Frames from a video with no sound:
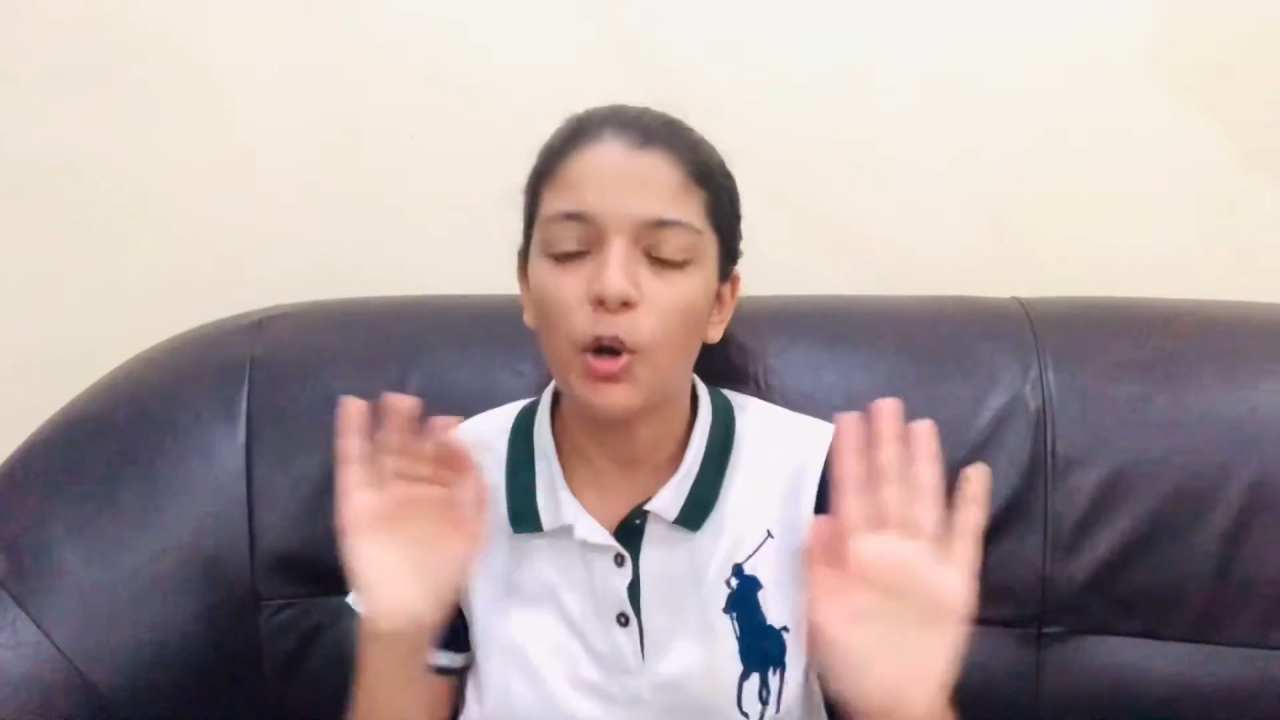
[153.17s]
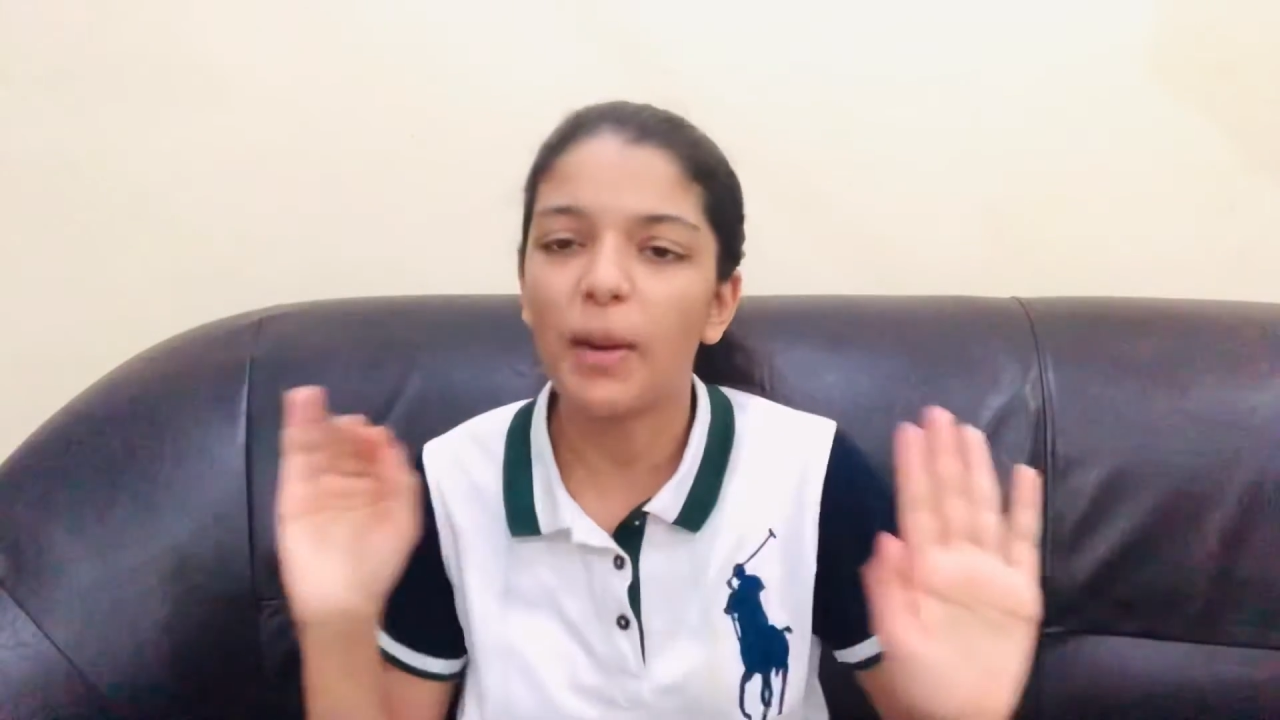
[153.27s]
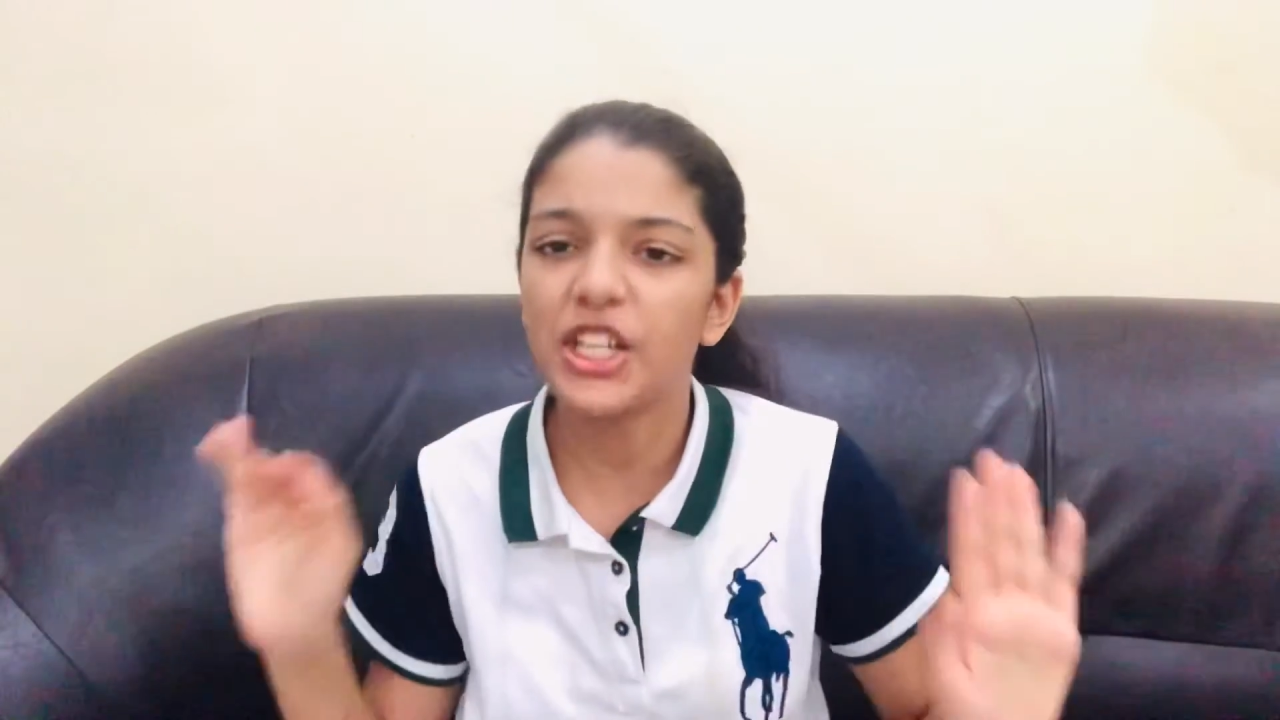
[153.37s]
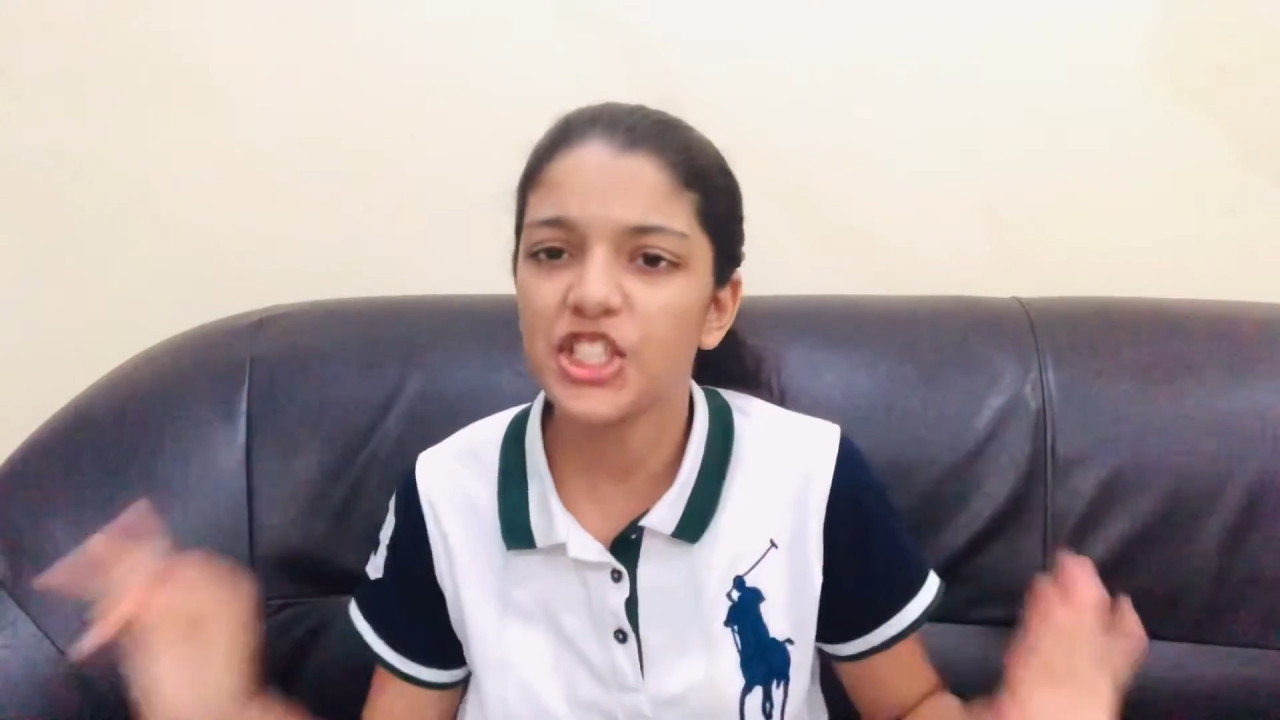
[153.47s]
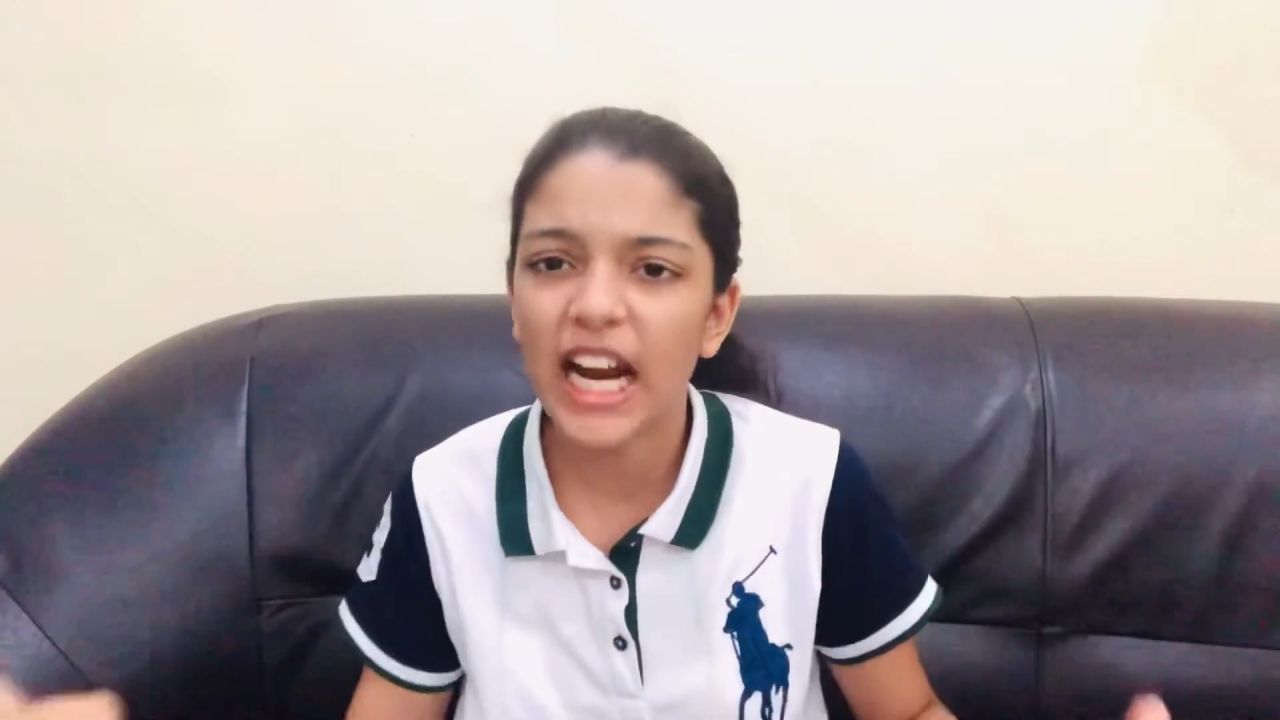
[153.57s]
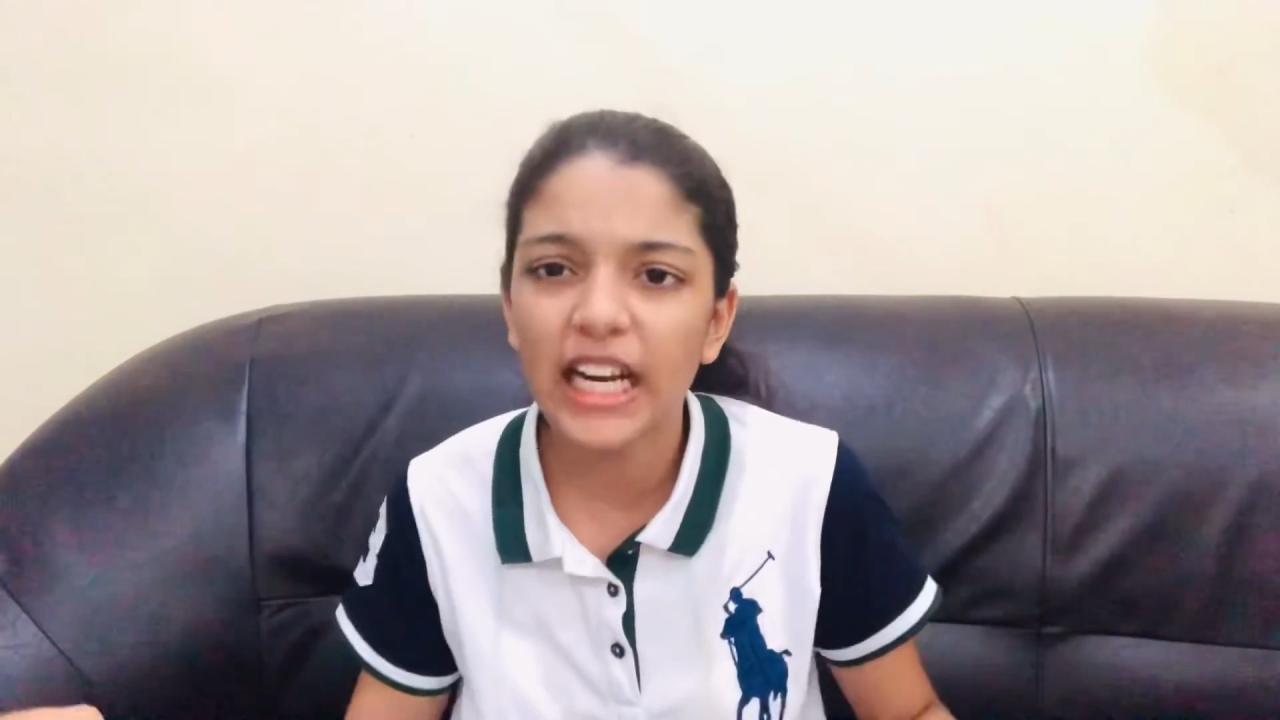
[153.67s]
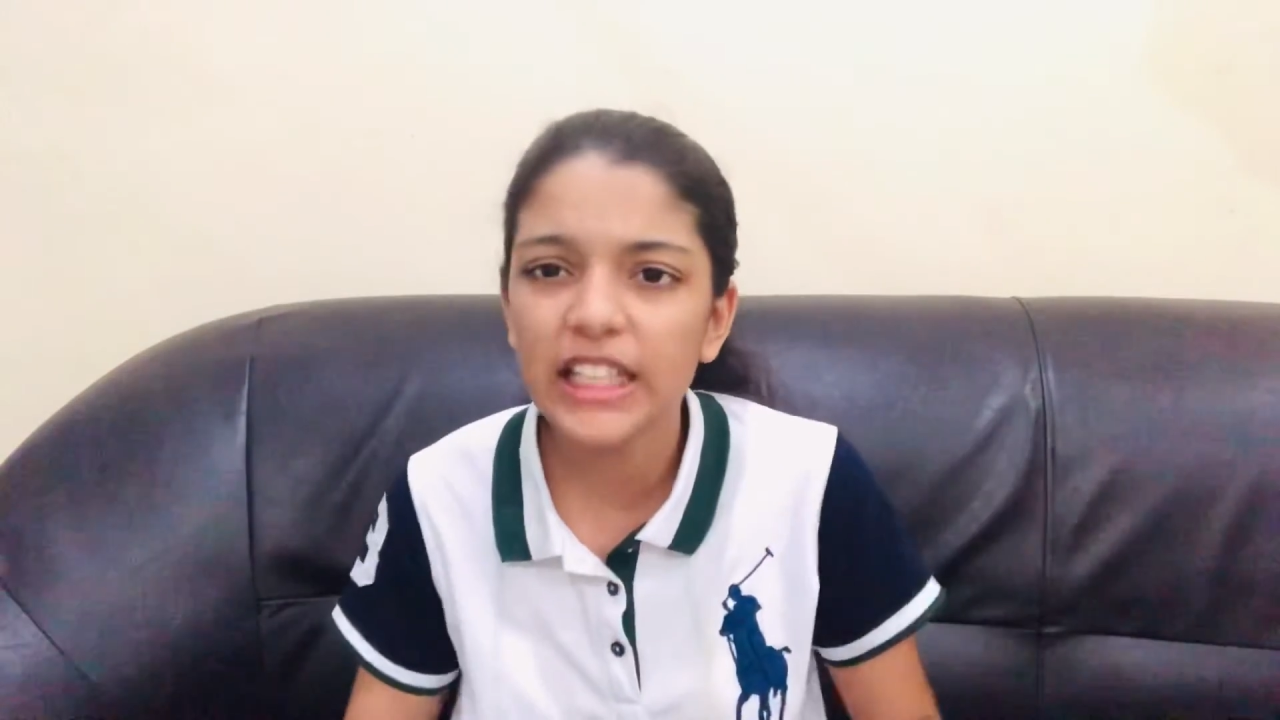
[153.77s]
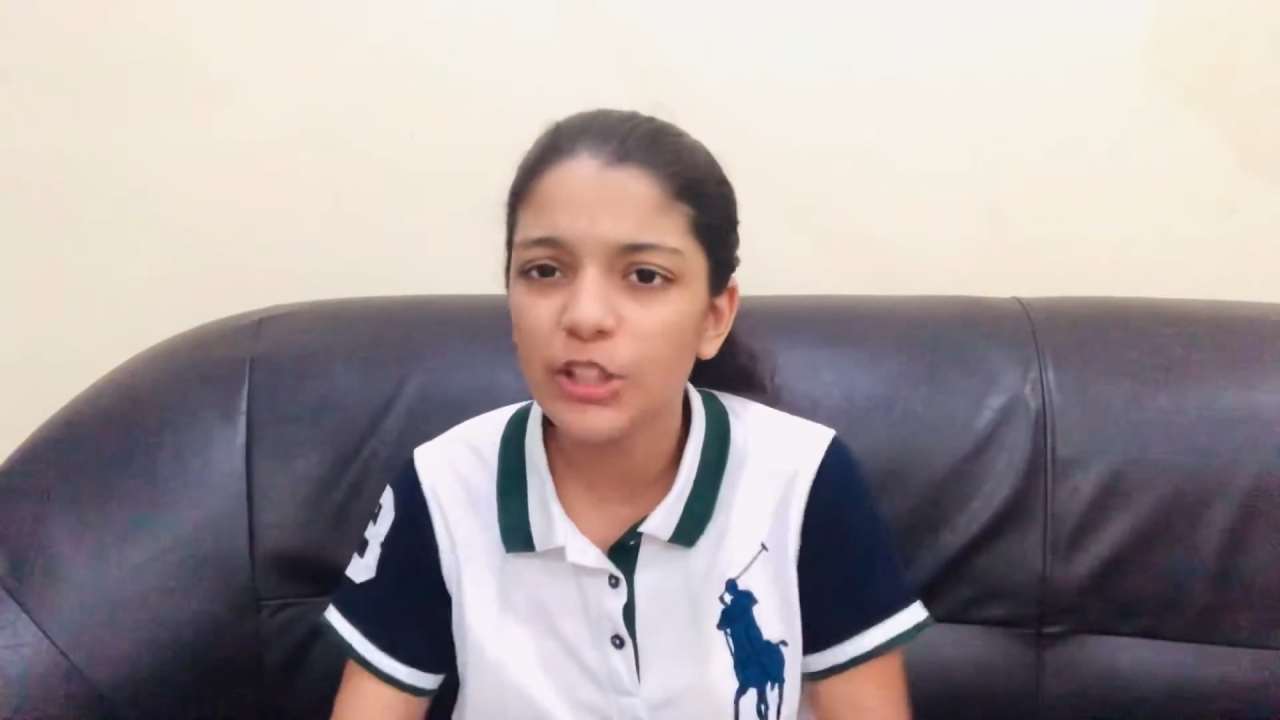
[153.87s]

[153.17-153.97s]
my channel.